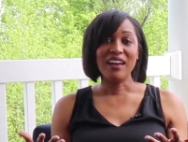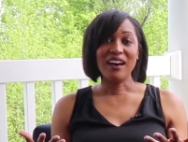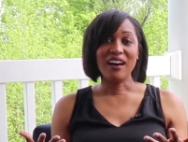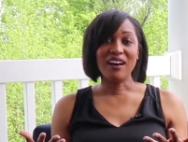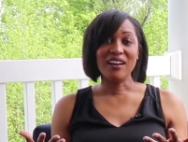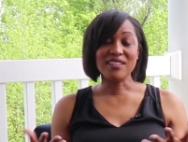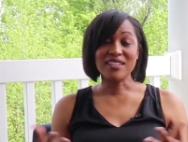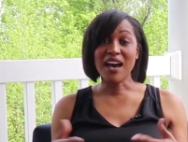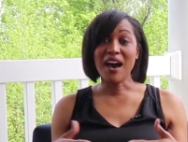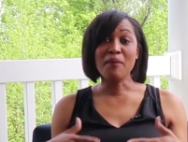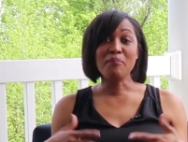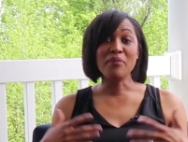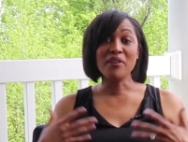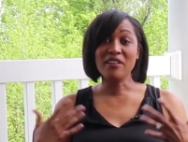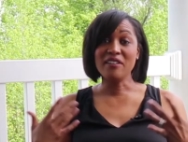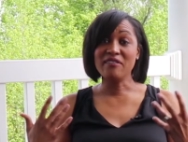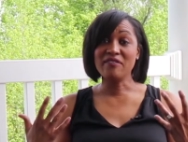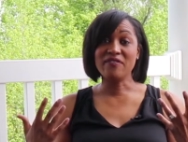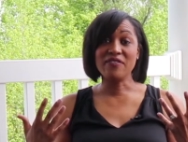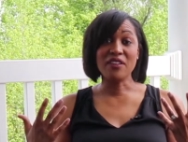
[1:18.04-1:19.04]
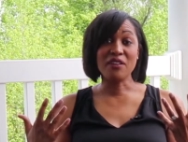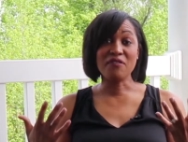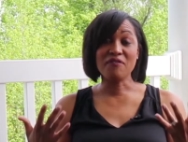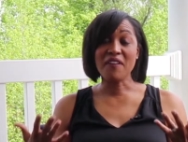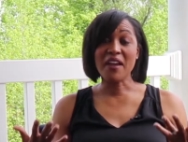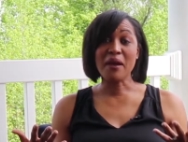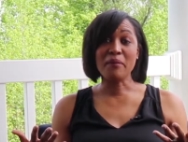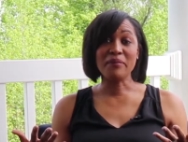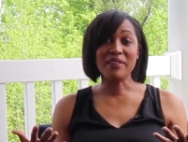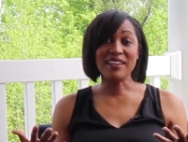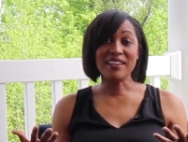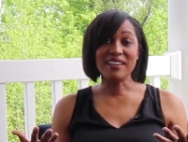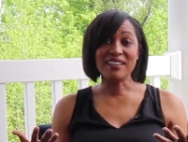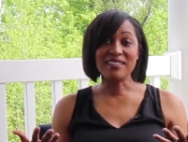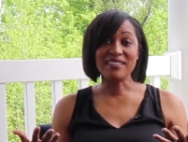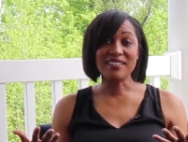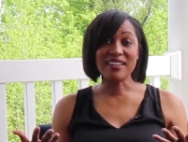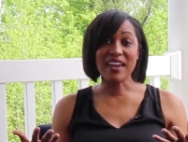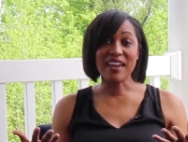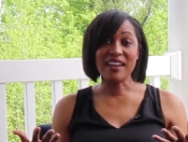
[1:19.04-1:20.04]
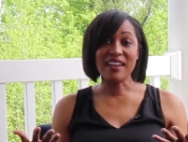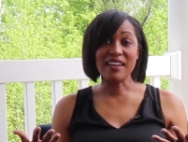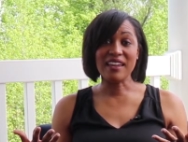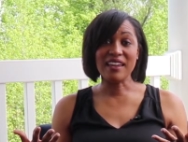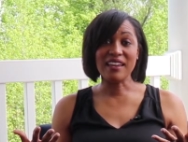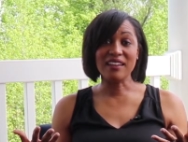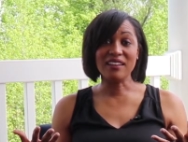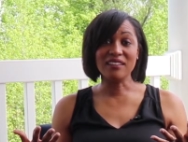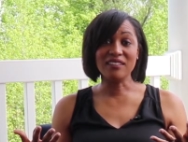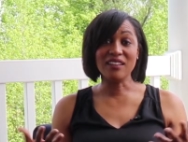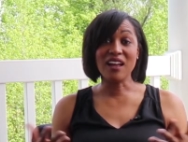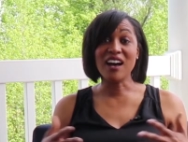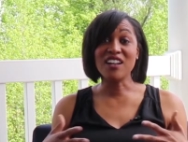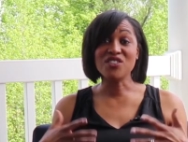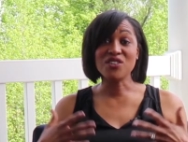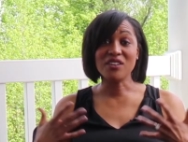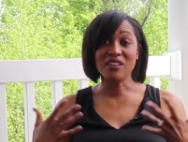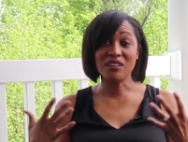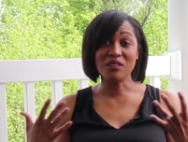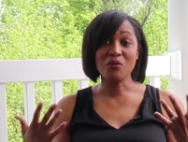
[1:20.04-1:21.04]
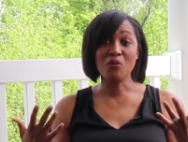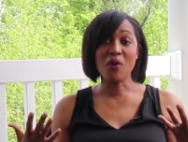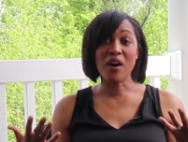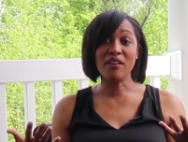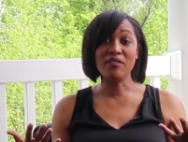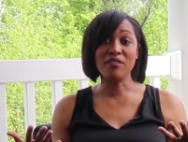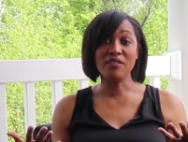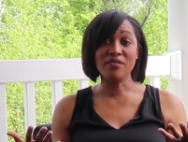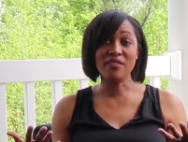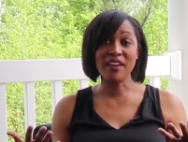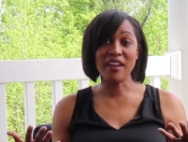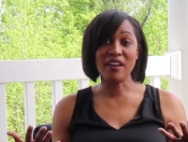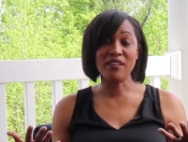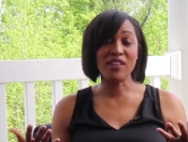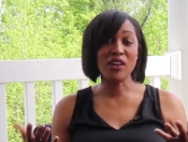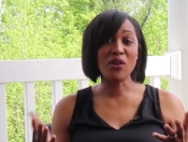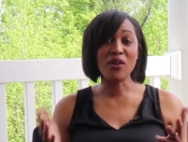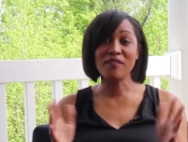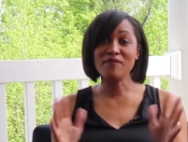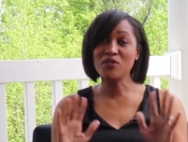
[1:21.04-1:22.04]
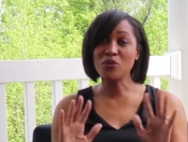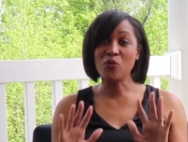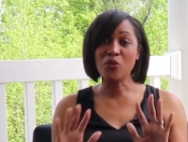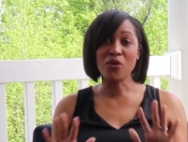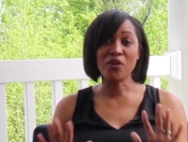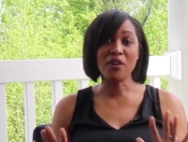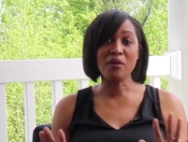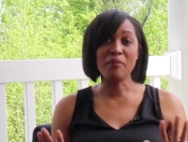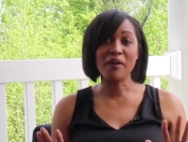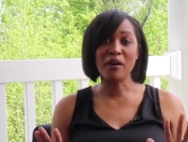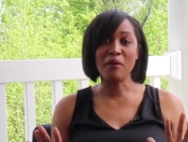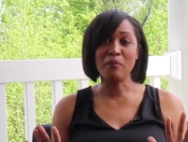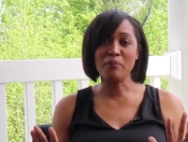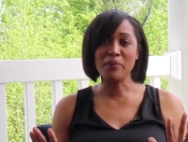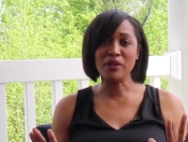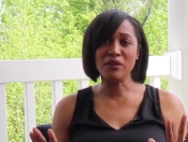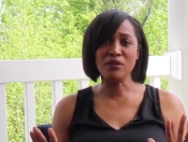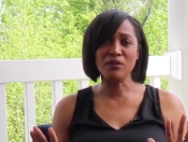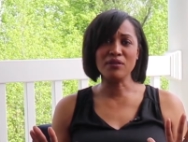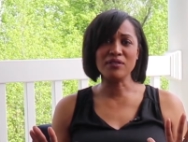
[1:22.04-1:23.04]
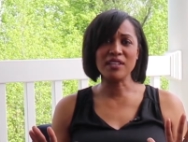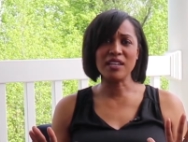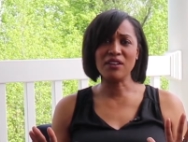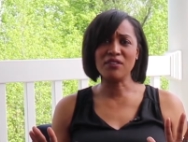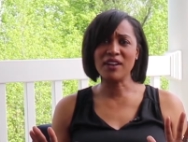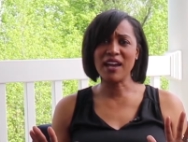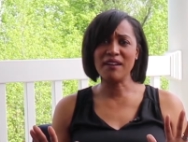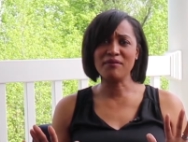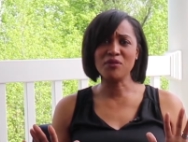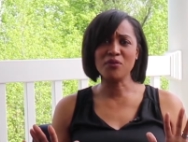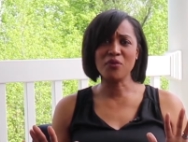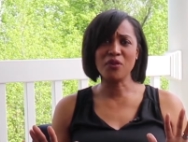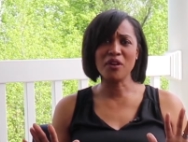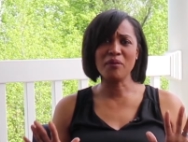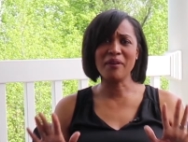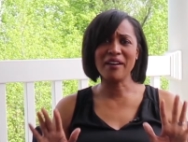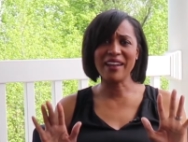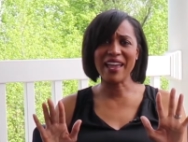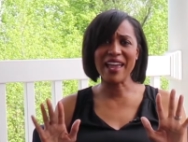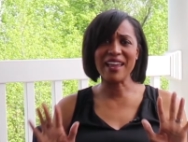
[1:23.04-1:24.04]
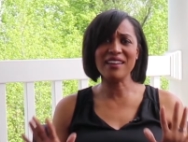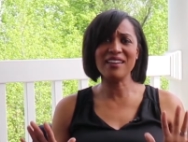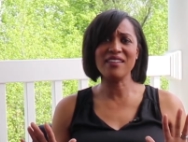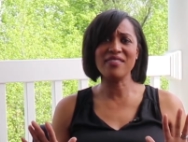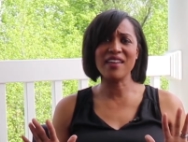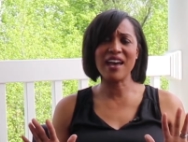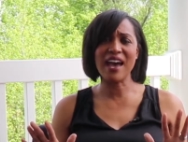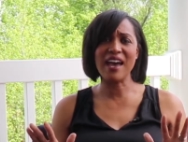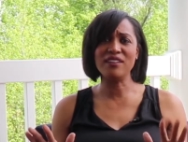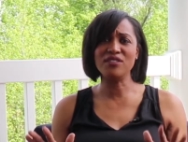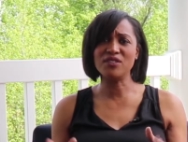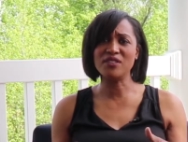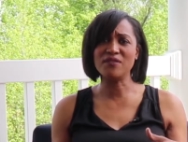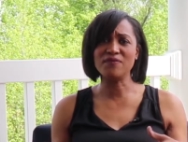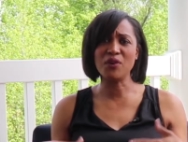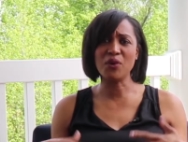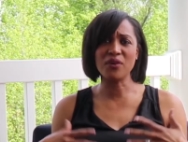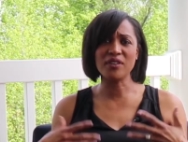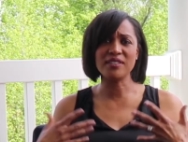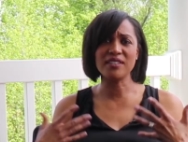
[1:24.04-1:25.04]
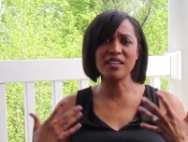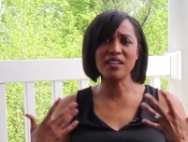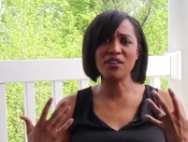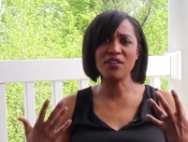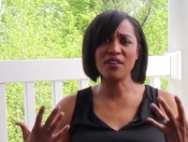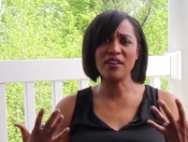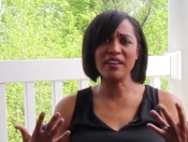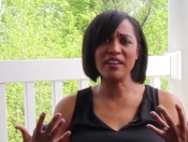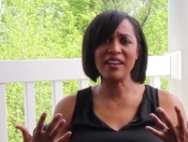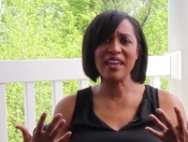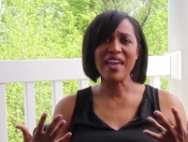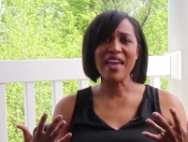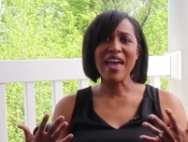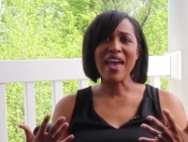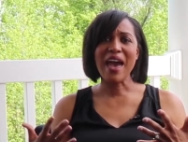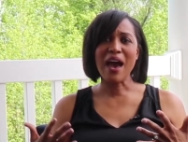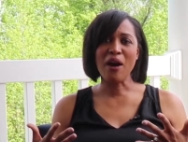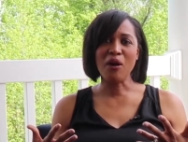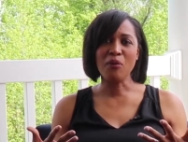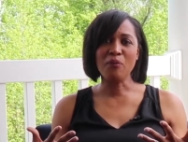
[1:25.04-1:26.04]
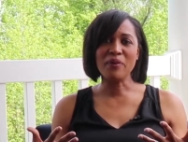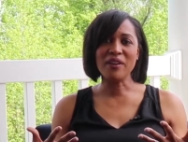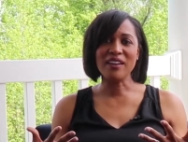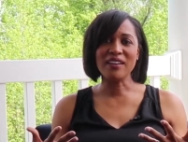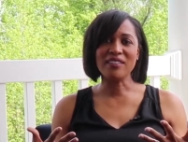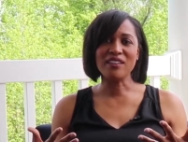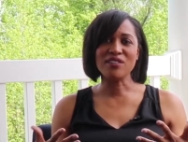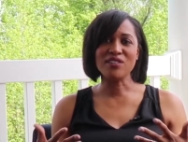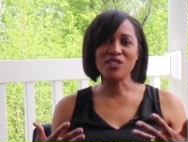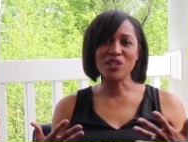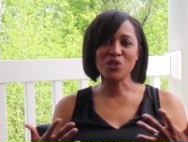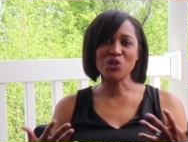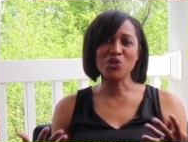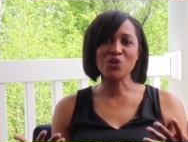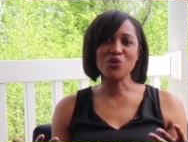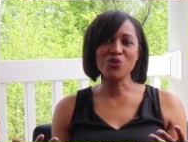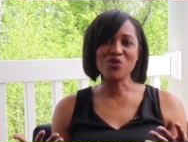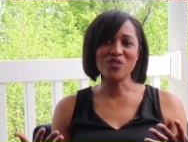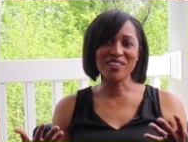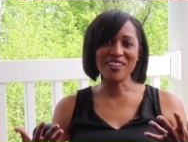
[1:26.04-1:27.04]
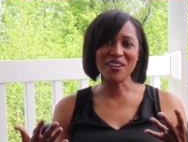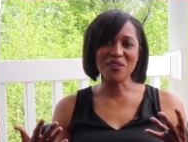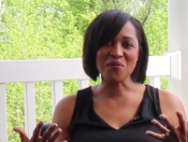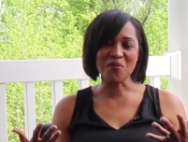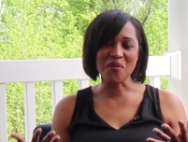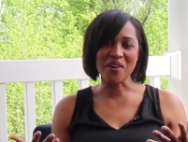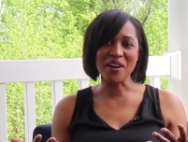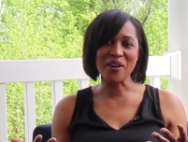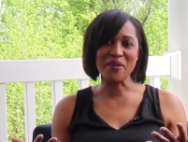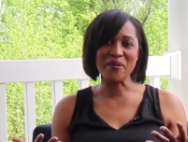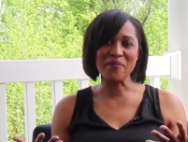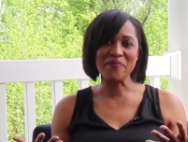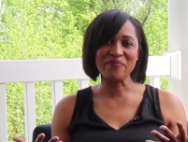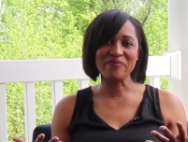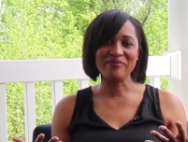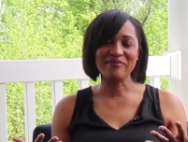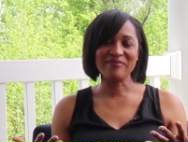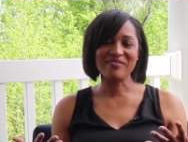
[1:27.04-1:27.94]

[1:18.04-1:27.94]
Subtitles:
On top of their families getting lodging while they're there. They don't have to worry about bills. They don't have to worry about any of that, just focusing on helping their sick children get well.